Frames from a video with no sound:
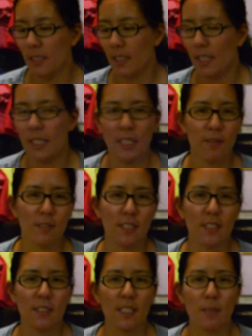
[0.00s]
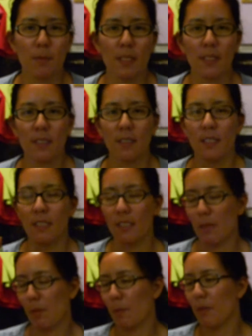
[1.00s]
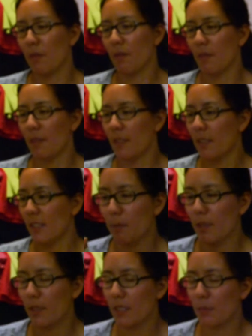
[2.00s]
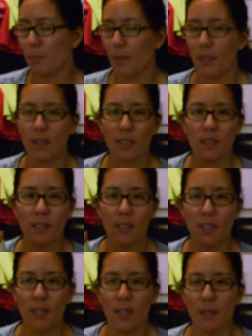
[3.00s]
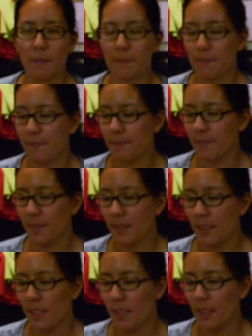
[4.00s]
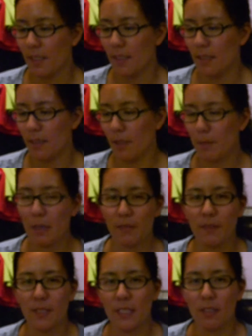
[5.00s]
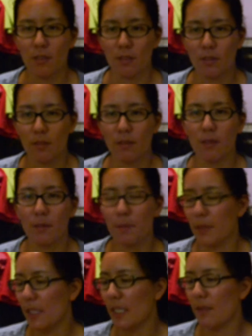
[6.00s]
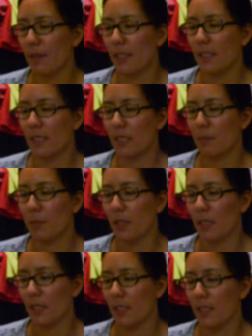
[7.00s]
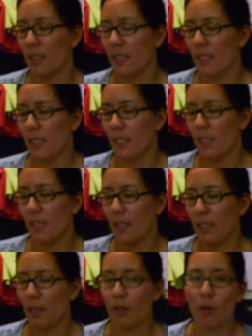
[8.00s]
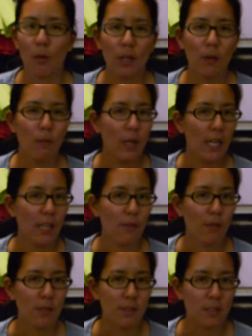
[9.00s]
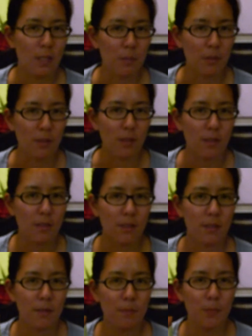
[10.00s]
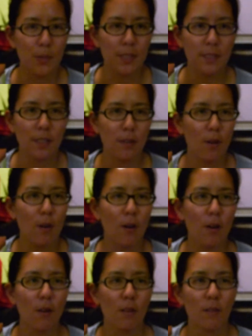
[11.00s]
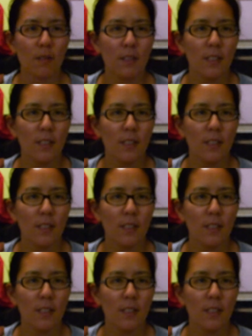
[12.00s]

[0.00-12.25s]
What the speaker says: And ever since they've been inseparable. But in this book, they're about 15 years old. But anyway, in this book, they're going away for the summer, but they're all,